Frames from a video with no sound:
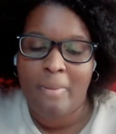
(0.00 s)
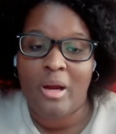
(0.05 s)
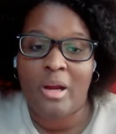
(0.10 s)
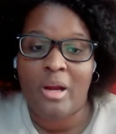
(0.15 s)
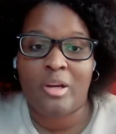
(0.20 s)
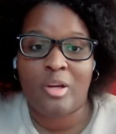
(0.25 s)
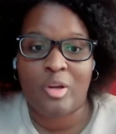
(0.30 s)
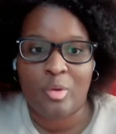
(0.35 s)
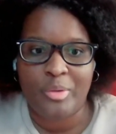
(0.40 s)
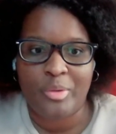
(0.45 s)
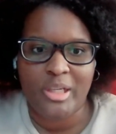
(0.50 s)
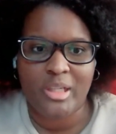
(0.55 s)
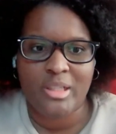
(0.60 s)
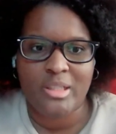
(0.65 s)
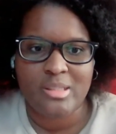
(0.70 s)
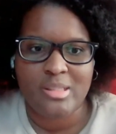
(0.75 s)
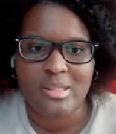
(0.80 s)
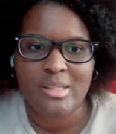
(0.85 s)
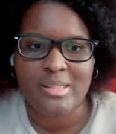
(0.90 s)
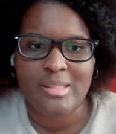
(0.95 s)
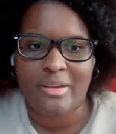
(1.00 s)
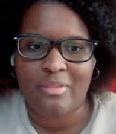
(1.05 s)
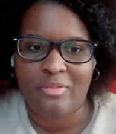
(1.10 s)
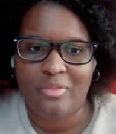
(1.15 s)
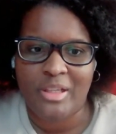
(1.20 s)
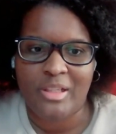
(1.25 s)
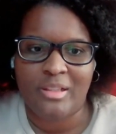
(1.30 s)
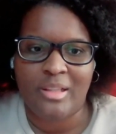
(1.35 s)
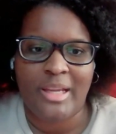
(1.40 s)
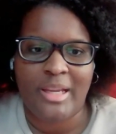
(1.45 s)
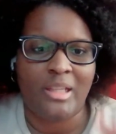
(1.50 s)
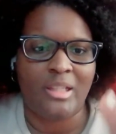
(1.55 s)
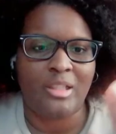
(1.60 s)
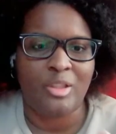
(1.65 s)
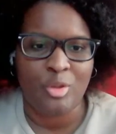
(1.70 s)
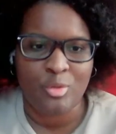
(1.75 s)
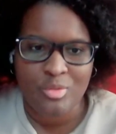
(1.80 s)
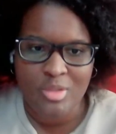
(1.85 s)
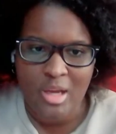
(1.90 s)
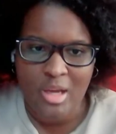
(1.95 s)
our careers because I feel
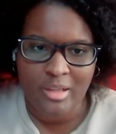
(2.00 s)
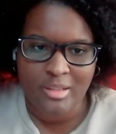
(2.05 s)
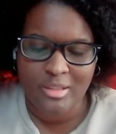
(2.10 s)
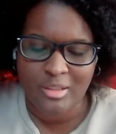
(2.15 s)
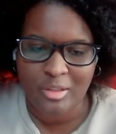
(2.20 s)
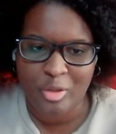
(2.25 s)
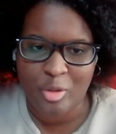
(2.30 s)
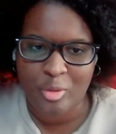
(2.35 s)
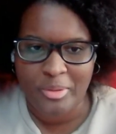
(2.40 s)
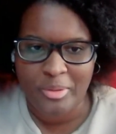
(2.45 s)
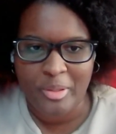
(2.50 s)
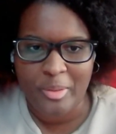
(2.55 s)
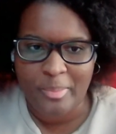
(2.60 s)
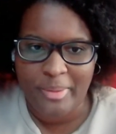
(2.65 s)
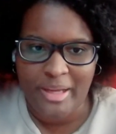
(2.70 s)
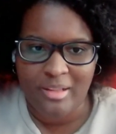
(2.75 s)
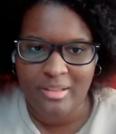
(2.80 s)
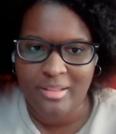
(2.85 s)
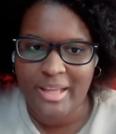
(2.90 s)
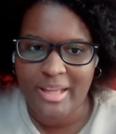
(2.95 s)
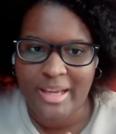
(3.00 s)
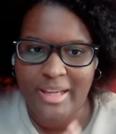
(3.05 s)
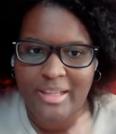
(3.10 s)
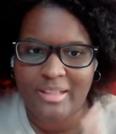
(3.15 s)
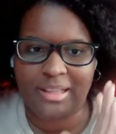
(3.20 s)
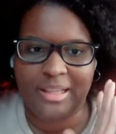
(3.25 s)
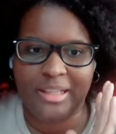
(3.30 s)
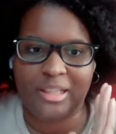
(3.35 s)
like you talked a little bit about that.